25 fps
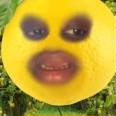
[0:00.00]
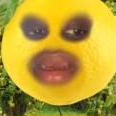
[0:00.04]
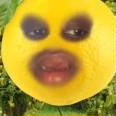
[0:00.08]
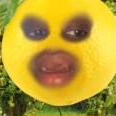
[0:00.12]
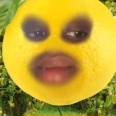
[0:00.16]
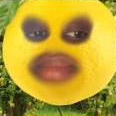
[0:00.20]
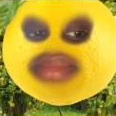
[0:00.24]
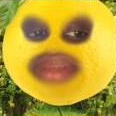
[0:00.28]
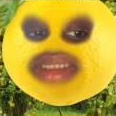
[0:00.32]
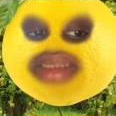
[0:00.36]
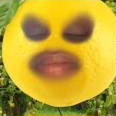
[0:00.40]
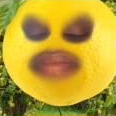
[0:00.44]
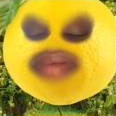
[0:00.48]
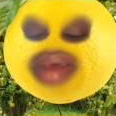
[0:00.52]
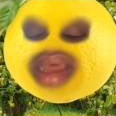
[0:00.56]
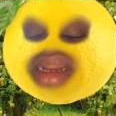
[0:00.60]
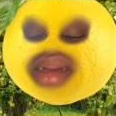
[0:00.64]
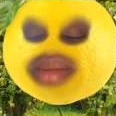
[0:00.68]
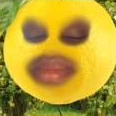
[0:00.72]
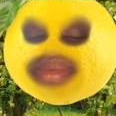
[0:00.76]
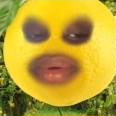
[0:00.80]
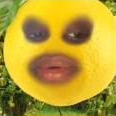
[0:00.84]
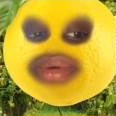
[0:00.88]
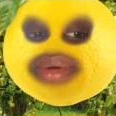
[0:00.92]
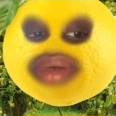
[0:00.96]
becomes
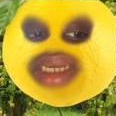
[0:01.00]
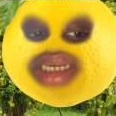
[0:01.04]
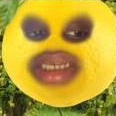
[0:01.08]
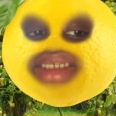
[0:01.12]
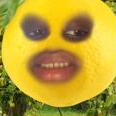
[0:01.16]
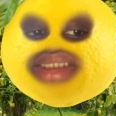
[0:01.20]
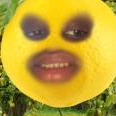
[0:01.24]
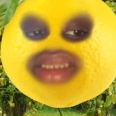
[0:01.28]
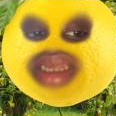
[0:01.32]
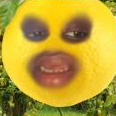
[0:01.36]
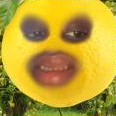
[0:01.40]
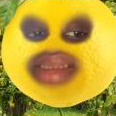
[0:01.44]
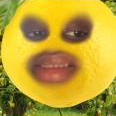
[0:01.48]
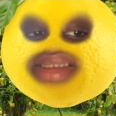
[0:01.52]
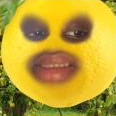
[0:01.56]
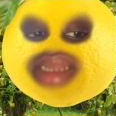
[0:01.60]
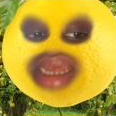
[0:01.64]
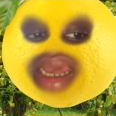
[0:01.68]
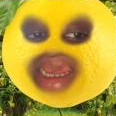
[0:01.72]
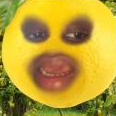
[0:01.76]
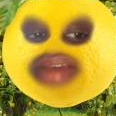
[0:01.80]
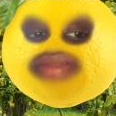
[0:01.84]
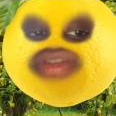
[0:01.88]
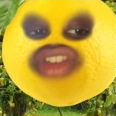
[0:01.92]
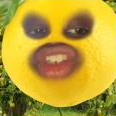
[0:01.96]
available, he says
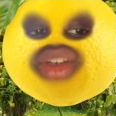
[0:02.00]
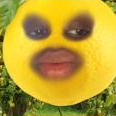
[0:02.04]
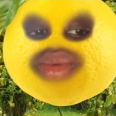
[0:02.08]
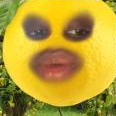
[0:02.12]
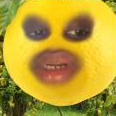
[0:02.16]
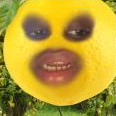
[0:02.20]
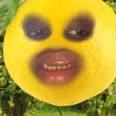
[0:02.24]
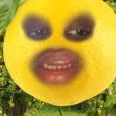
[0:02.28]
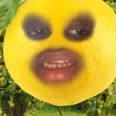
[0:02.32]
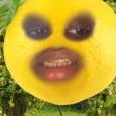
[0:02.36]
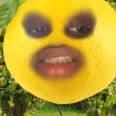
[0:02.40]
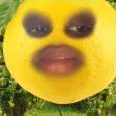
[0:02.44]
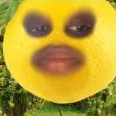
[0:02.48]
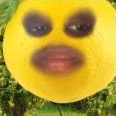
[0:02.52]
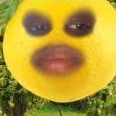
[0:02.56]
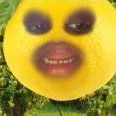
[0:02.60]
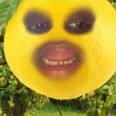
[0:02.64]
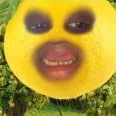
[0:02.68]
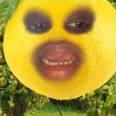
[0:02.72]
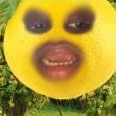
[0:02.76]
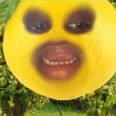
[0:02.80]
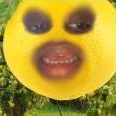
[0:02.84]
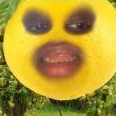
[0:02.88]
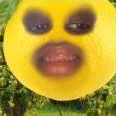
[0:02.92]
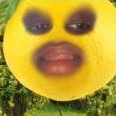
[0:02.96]
that if she would
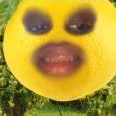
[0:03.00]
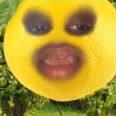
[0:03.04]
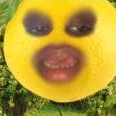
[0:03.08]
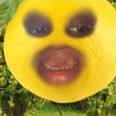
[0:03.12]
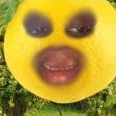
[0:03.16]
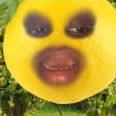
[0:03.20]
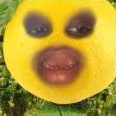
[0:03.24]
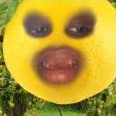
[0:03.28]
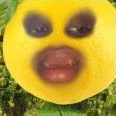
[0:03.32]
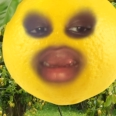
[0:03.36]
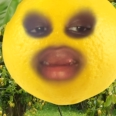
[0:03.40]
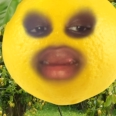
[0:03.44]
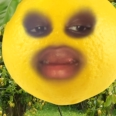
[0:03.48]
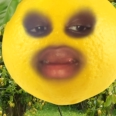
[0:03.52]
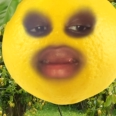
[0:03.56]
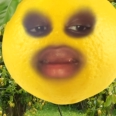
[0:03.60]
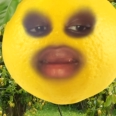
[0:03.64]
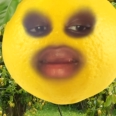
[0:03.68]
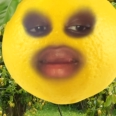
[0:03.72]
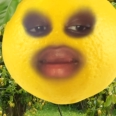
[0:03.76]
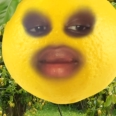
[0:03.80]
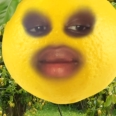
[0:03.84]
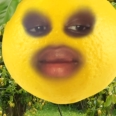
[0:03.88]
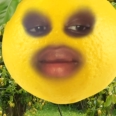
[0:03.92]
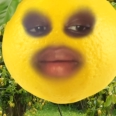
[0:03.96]
explain that
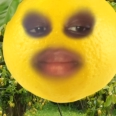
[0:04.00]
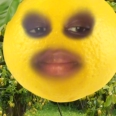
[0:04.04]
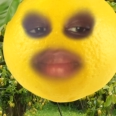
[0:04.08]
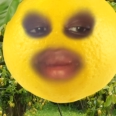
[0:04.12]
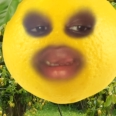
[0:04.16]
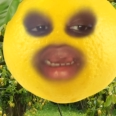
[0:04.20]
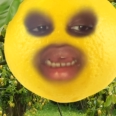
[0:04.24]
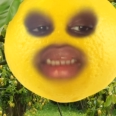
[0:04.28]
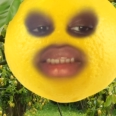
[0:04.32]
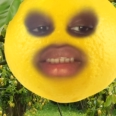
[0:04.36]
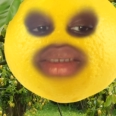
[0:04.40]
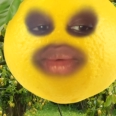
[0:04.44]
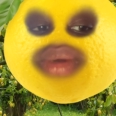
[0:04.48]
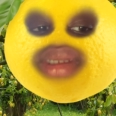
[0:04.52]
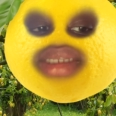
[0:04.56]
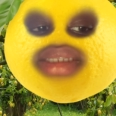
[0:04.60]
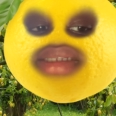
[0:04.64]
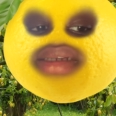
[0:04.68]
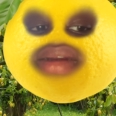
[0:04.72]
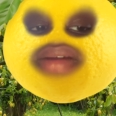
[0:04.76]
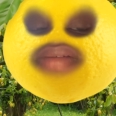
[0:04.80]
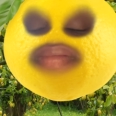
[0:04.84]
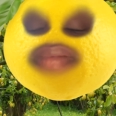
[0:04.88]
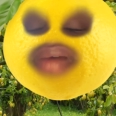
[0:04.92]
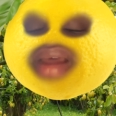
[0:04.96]
because it
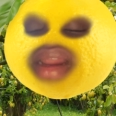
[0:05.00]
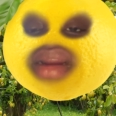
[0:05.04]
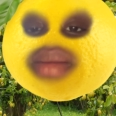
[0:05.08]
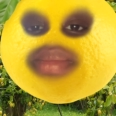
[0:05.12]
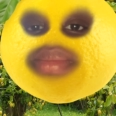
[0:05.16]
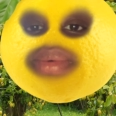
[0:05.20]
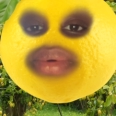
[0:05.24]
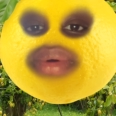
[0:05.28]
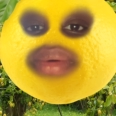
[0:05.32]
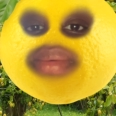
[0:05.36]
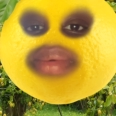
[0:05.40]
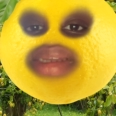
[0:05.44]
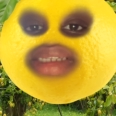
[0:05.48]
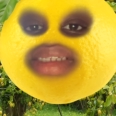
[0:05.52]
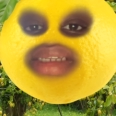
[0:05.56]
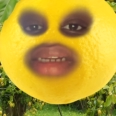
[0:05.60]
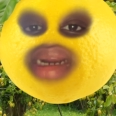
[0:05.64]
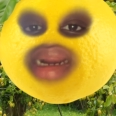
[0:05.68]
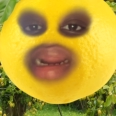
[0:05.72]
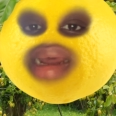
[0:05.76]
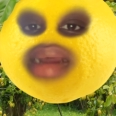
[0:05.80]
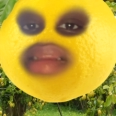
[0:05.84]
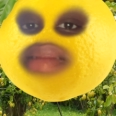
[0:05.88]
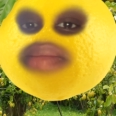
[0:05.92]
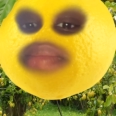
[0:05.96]
wasn't available, it
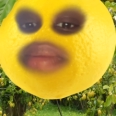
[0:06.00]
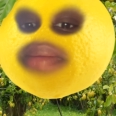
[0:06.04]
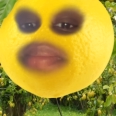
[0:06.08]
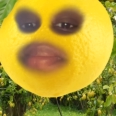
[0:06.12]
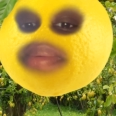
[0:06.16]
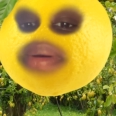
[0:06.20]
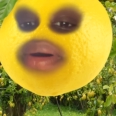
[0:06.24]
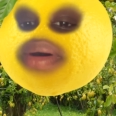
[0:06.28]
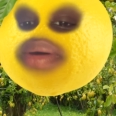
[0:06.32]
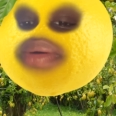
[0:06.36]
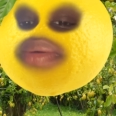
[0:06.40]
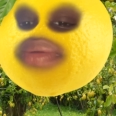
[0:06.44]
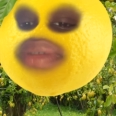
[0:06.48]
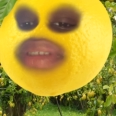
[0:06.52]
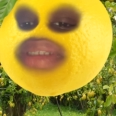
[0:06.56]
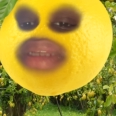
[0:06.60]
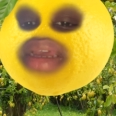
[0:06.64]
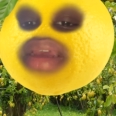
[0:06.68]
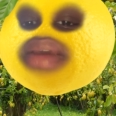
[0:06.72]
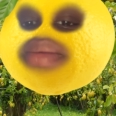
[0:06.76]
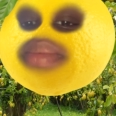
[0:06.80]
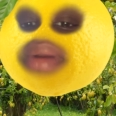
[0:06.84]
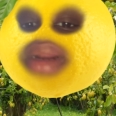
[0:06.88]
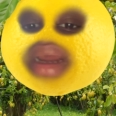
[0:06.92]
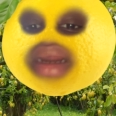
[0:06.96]
wasn't allowed to be
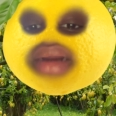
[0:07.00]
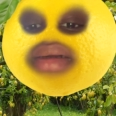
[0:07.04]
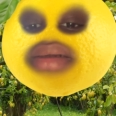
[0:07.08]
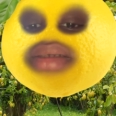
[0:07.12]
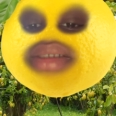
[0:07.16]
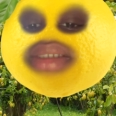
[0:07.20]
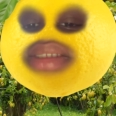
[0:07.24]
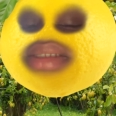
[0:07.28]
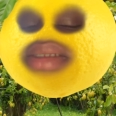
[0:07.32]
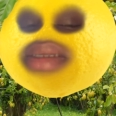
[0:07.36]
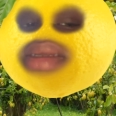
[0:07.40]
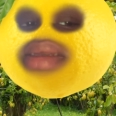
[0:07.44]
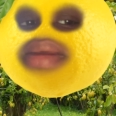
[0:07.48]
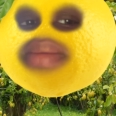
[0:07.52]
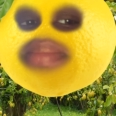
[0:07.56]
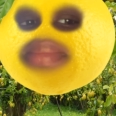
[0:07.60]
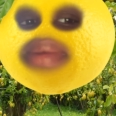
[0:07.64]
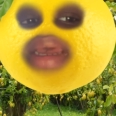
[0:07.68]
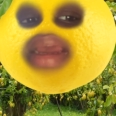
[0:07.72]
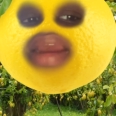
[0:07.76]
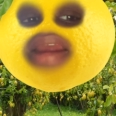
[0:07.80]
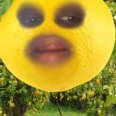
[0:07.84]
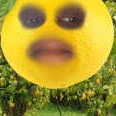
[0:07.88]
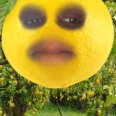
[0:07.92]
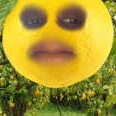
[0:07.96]
posted, he would have understood.
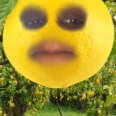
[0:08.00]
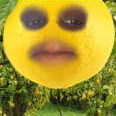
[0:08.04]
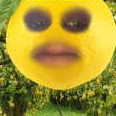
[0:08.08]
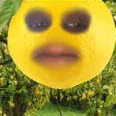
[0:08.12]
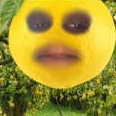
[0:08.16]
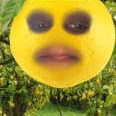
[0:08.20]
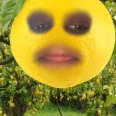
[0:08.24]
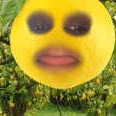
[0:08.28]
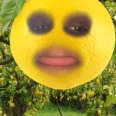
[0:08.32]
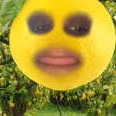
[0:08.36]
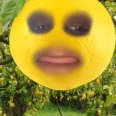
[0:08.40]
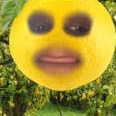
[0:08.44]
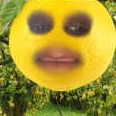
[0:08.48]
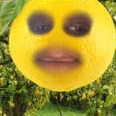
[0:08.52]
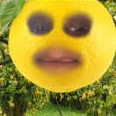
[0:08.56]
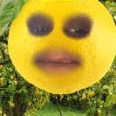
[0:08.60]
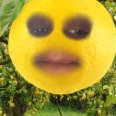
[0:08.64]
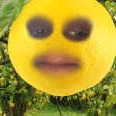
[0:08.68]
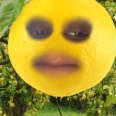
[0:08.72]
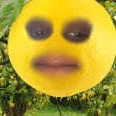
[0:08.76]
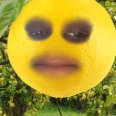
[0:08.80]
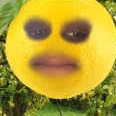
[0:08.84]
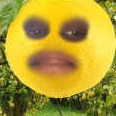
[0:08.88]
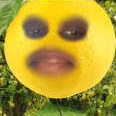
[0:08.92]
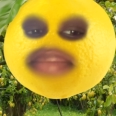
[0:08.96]
But
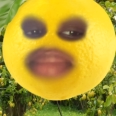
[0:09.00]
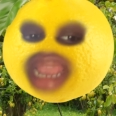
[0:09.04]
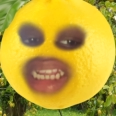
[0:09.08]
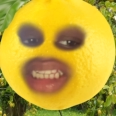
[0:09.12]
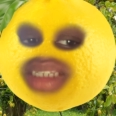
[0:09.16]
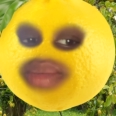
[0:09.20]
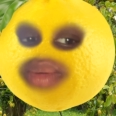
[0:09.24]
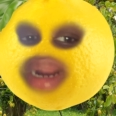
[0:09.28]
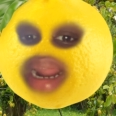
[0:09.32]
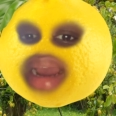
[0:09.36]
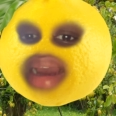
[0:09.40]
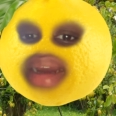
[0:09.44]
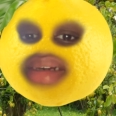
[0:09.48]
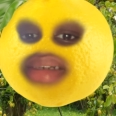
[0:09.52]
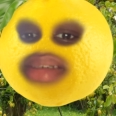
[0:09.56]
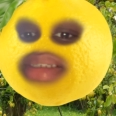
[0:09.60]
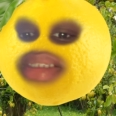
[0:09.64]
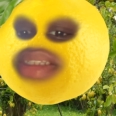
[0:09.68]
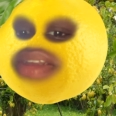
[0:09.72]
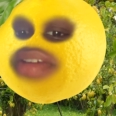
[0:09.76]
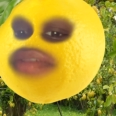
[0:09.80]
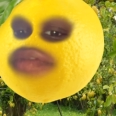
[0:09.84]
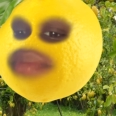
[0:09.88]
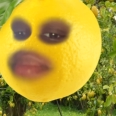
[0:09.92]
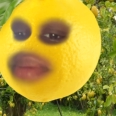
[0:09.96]
that's what I
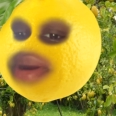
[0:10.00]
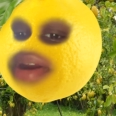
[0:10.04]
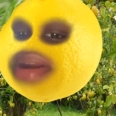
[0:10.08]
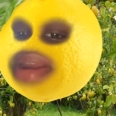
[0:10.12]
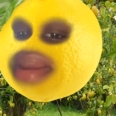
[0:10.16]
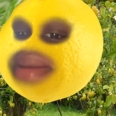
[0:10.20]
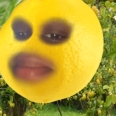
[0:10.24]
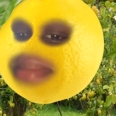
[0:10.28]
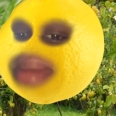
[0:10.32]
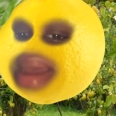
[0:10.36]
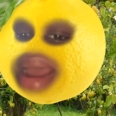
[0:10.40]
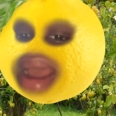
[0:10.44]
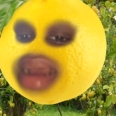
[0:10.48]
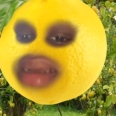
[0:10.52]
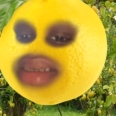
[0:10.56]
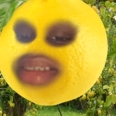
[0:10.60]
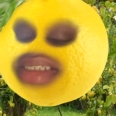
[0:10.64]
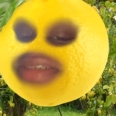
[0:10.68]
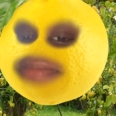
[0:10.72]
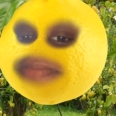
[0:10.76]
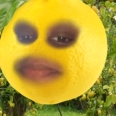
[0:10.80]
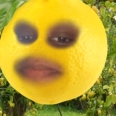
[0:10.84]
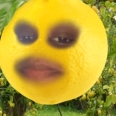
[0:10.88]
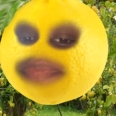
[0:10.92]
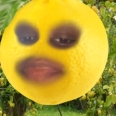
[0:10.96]
understood from her inbox.